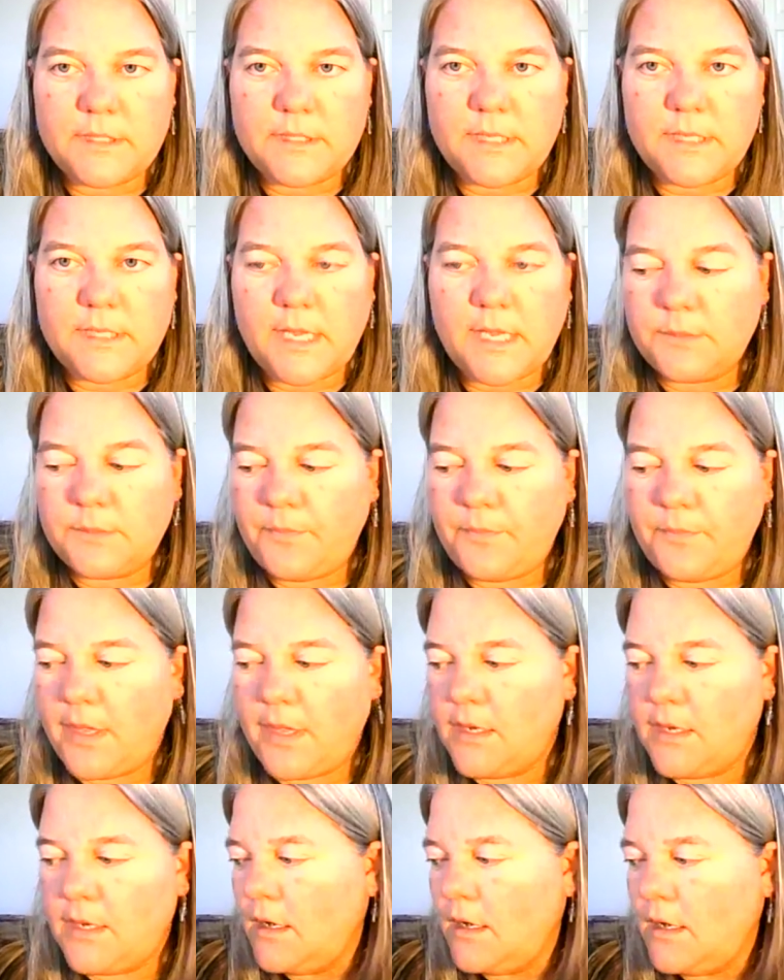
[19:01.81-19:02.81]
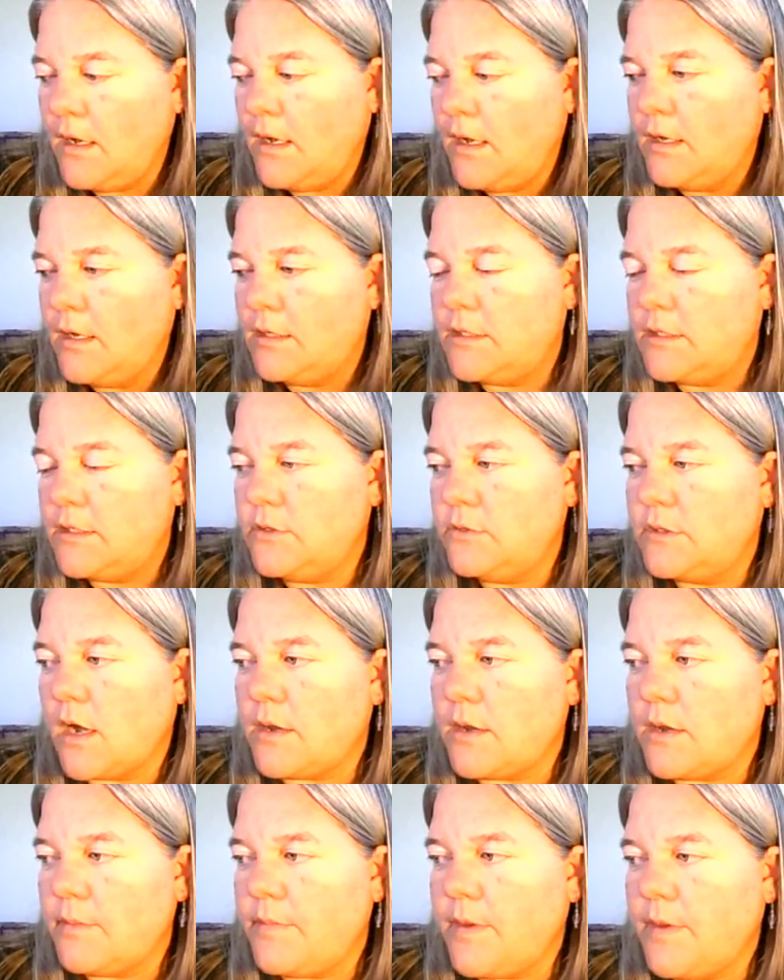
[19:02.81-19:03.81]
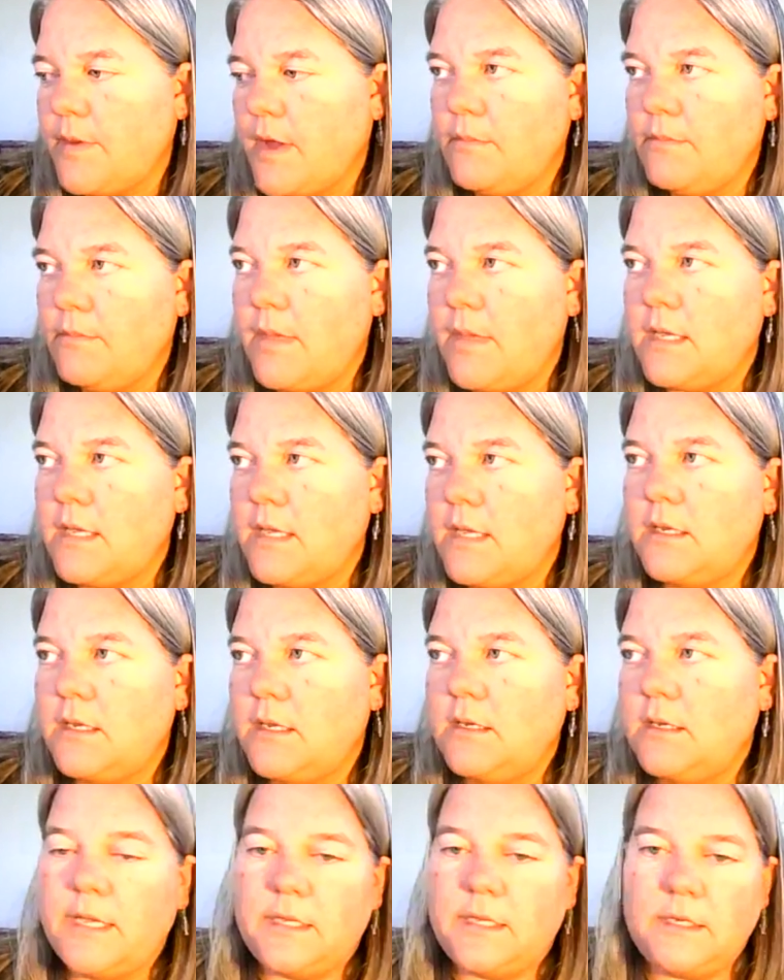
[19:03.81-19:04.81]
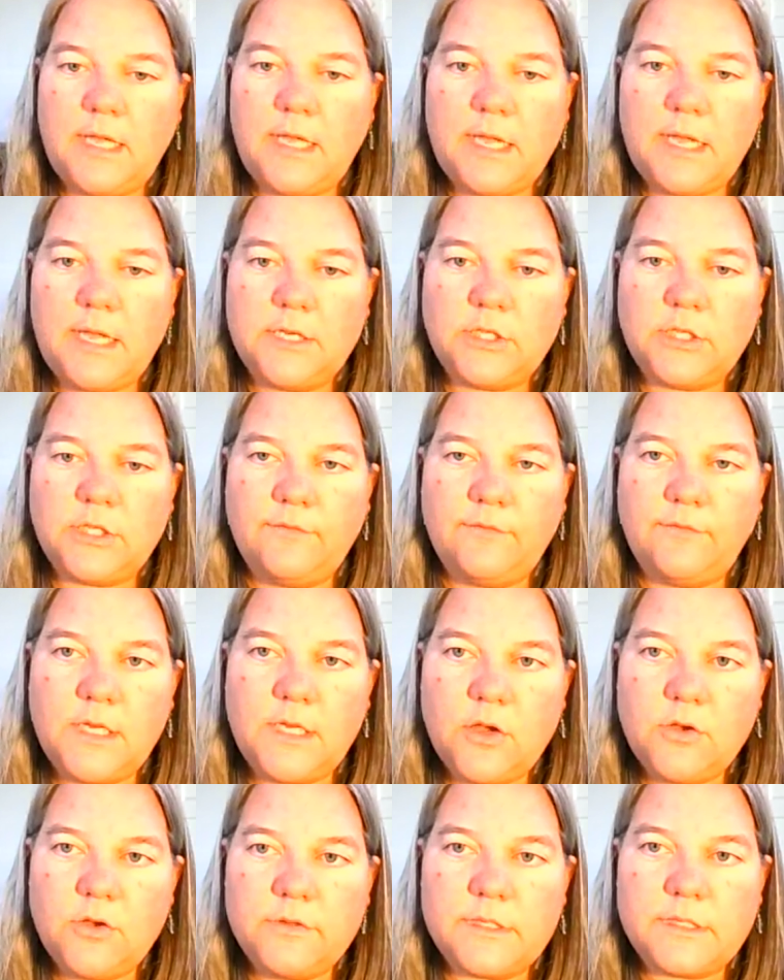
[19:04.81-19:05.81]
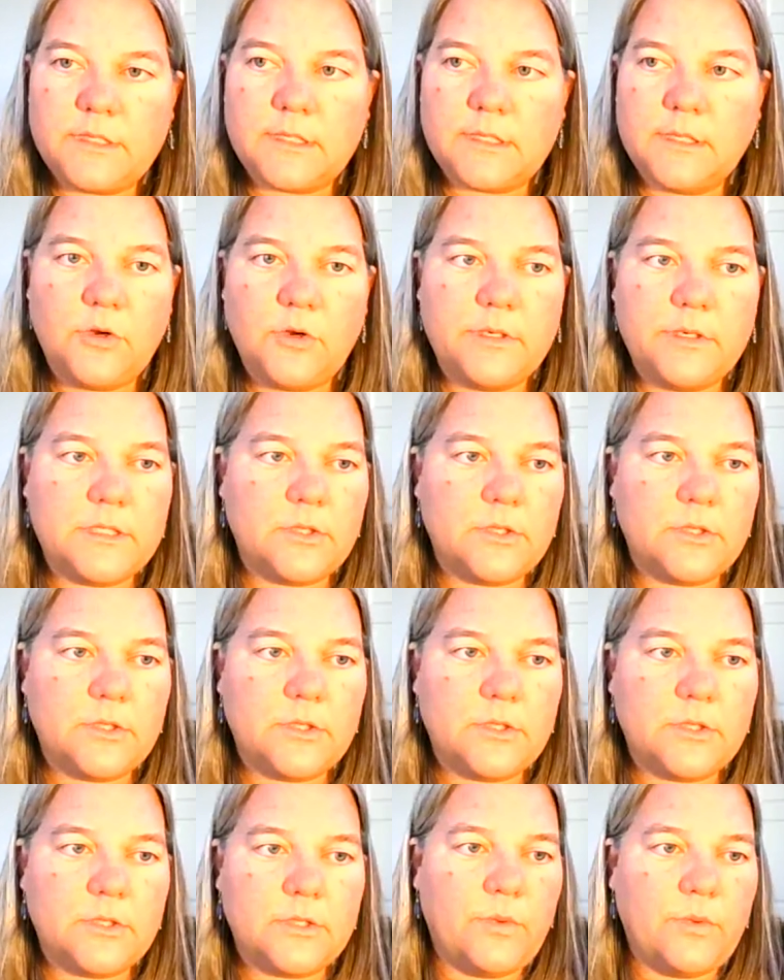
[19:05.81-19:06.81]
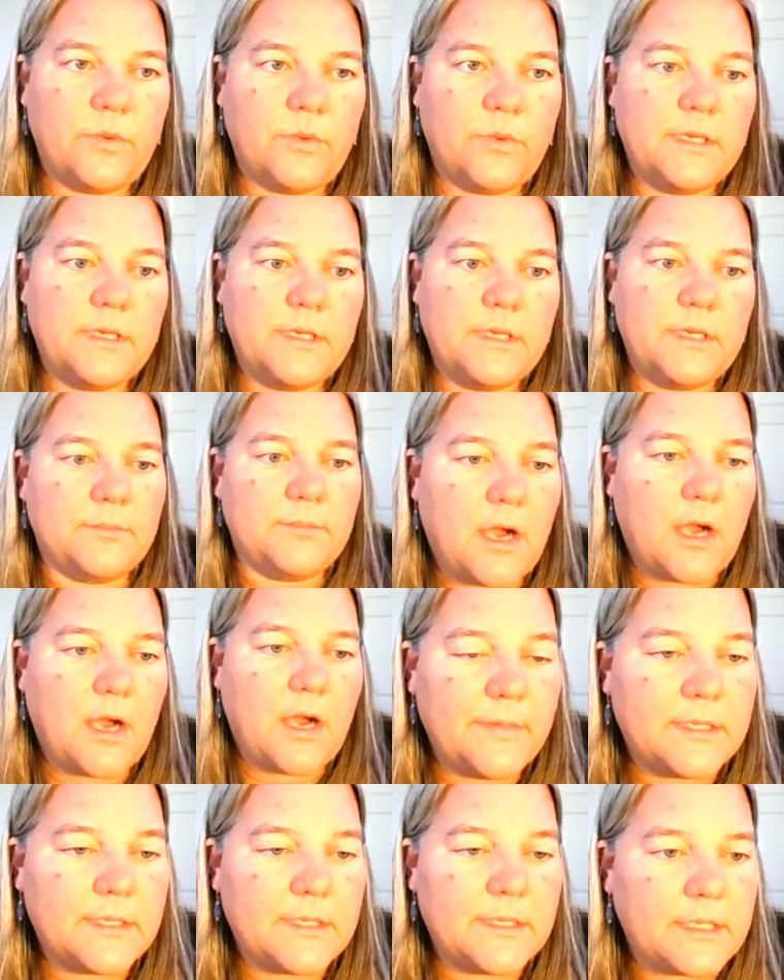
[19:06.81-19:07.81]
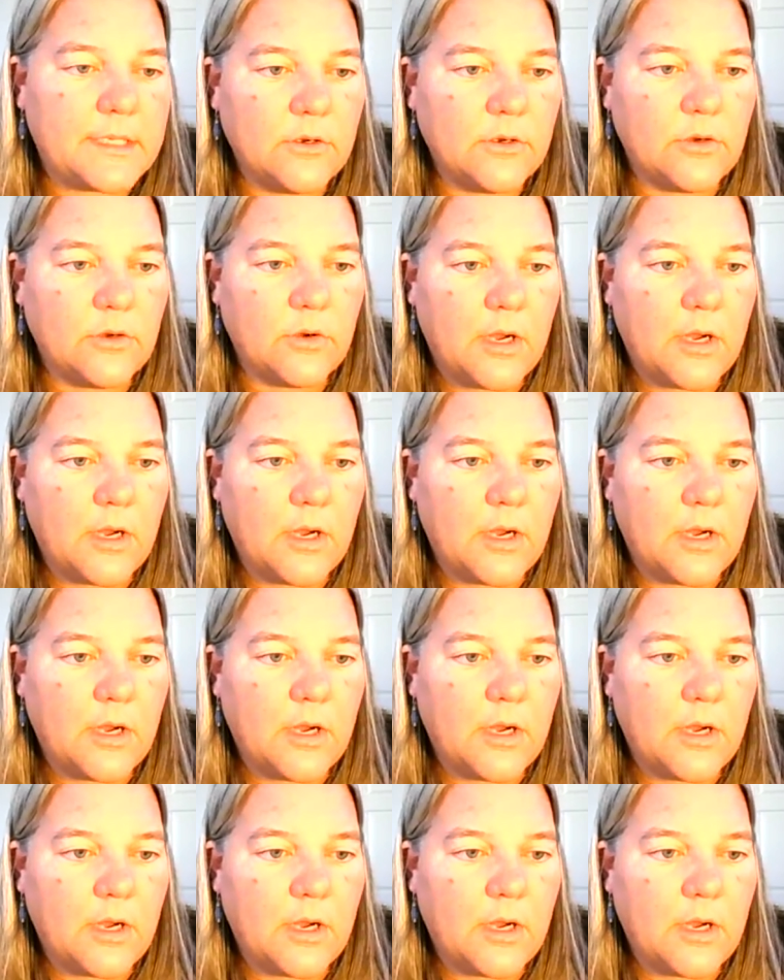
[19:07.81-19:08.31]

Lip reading: has been to talk about making like engaging videos. I'm going to read some comments here.